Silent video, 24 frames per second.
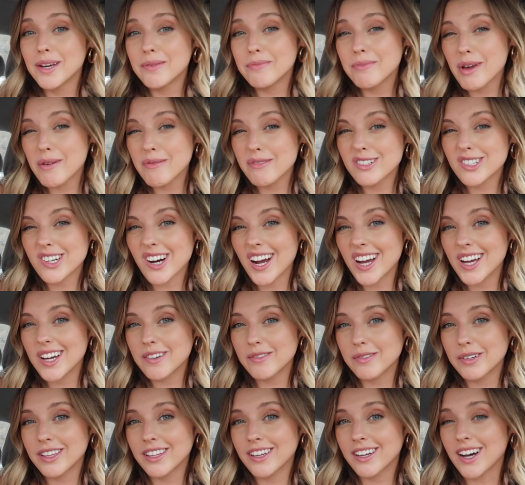Maybe try
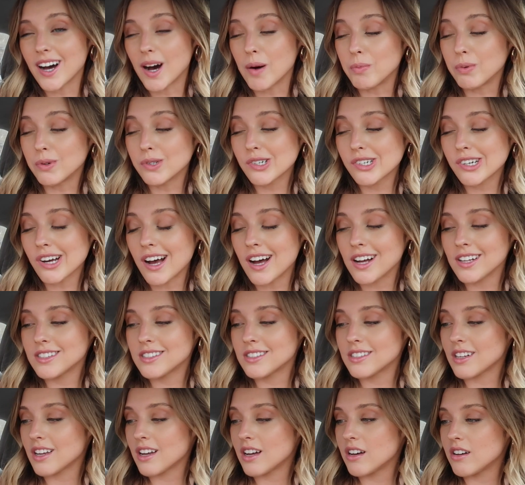it with a couple
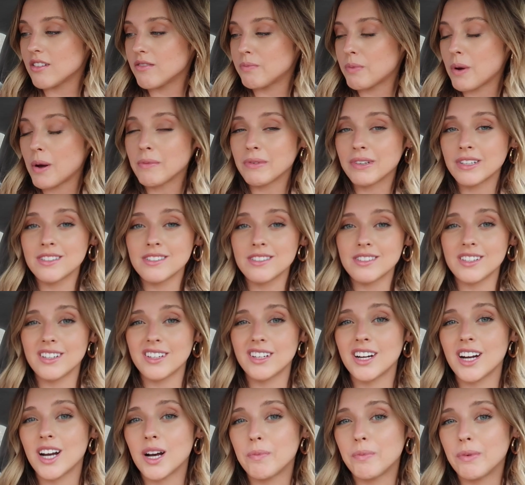shots of pumpkin
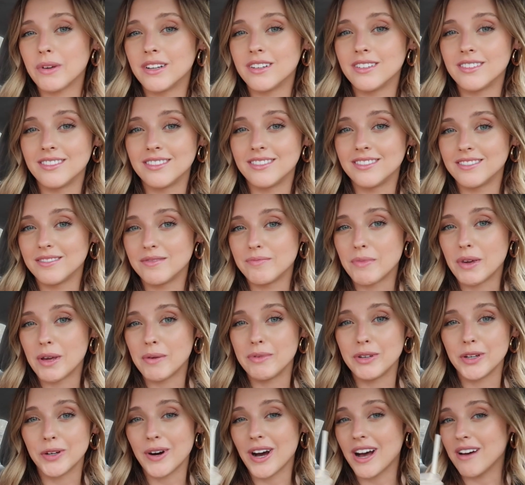syrup and
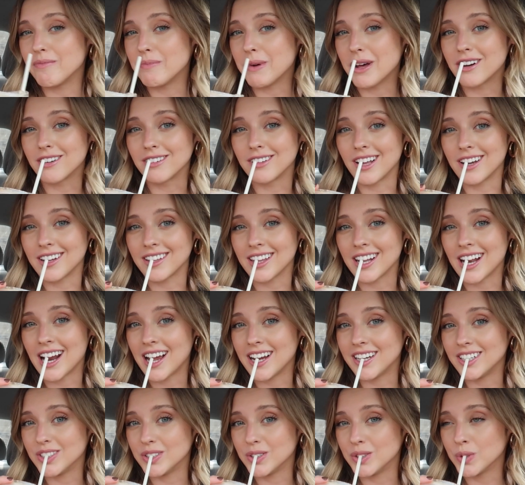maybe you'll have better luck than
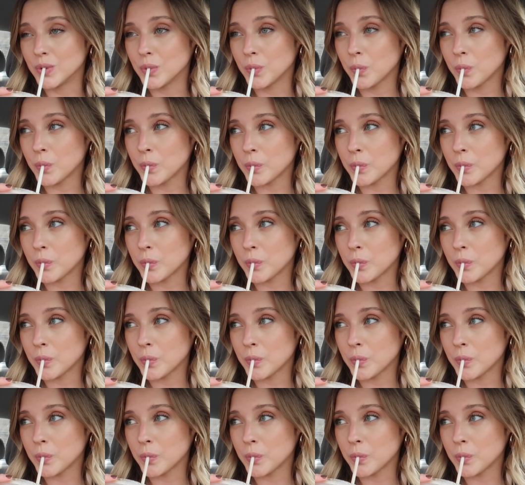I do.